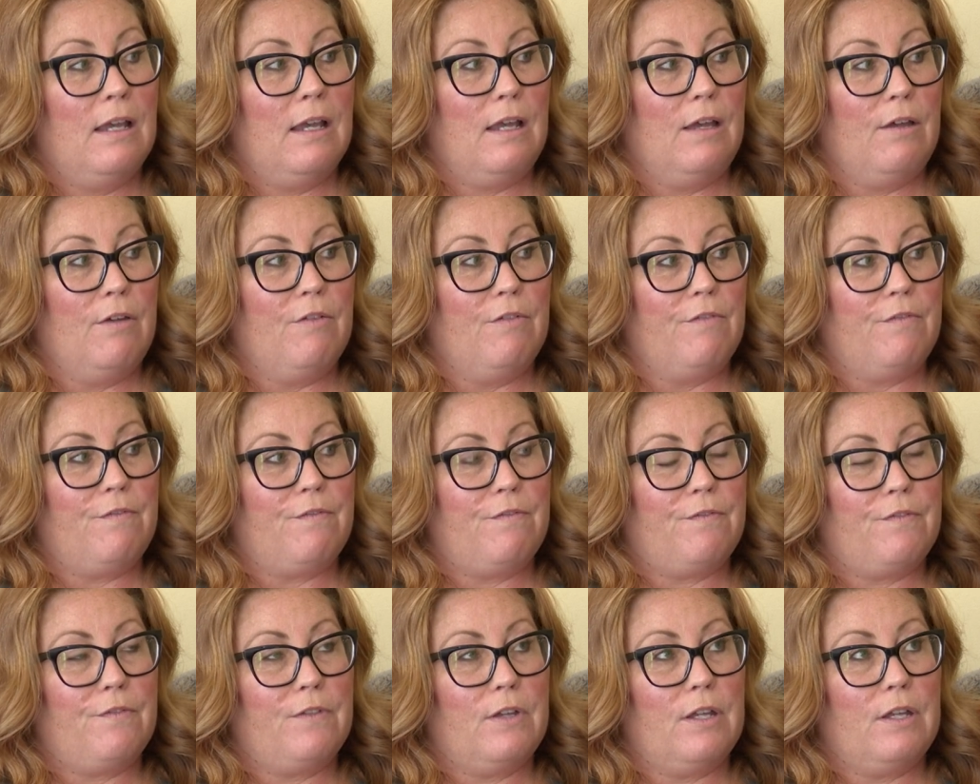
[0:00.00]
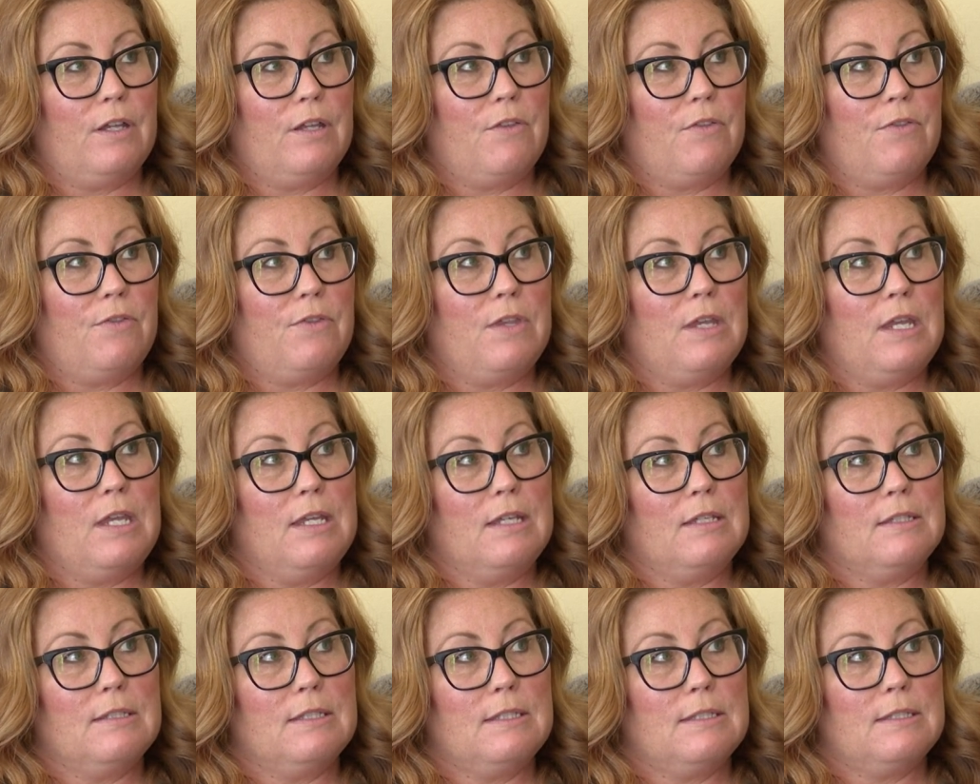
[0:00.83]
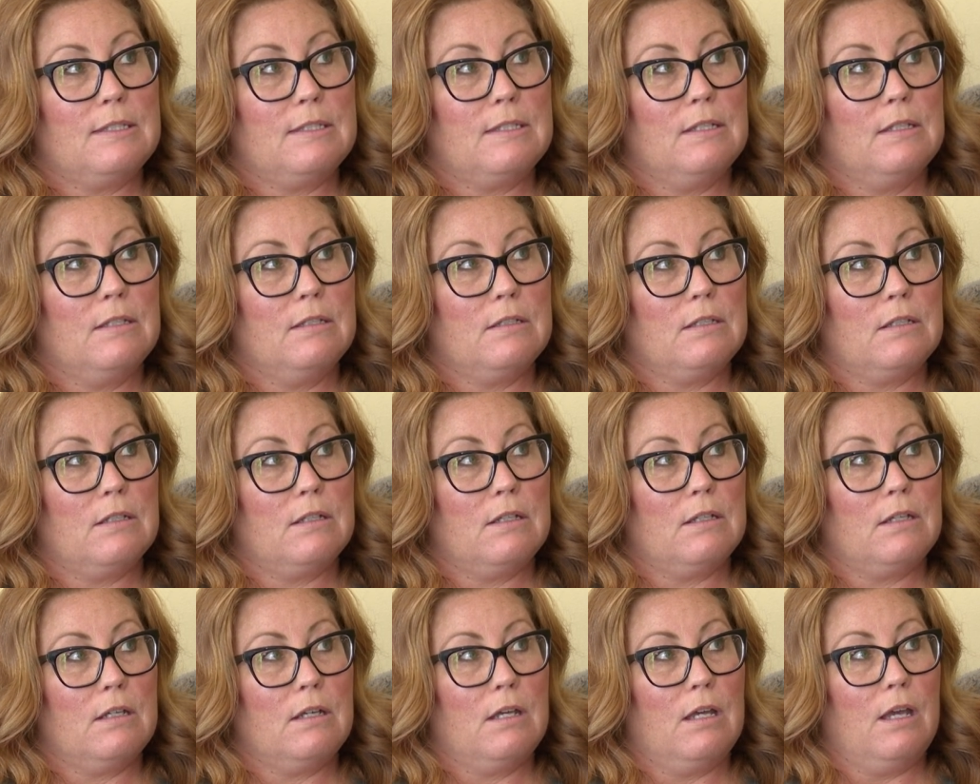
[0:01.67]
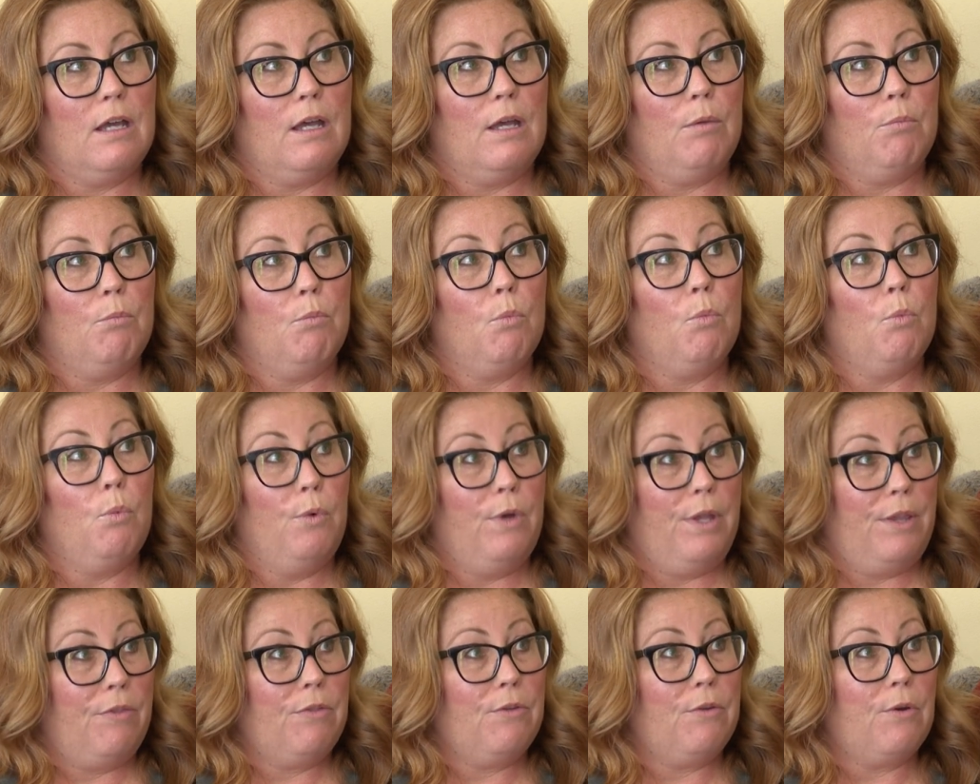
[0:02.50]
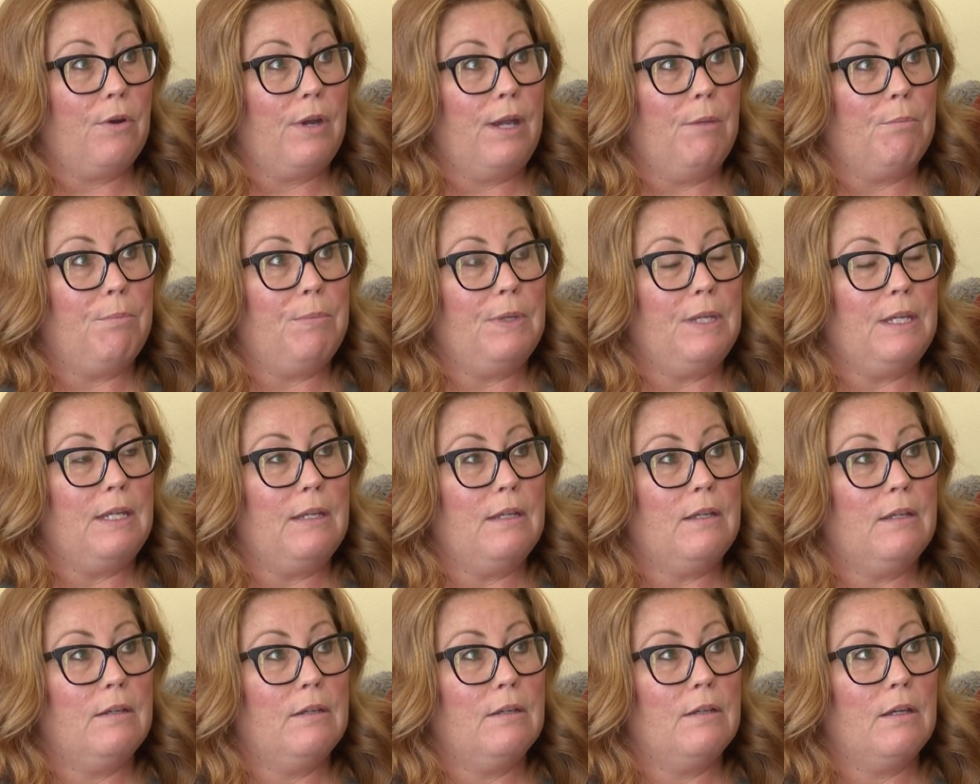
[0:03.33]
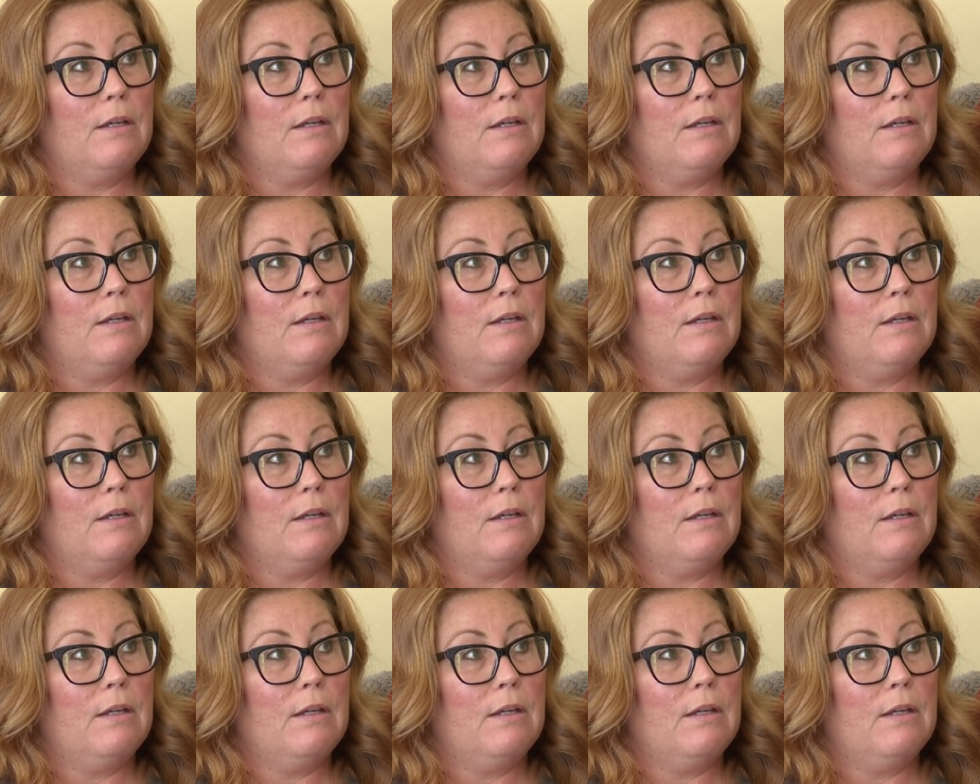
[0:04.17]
of things um, with Grampy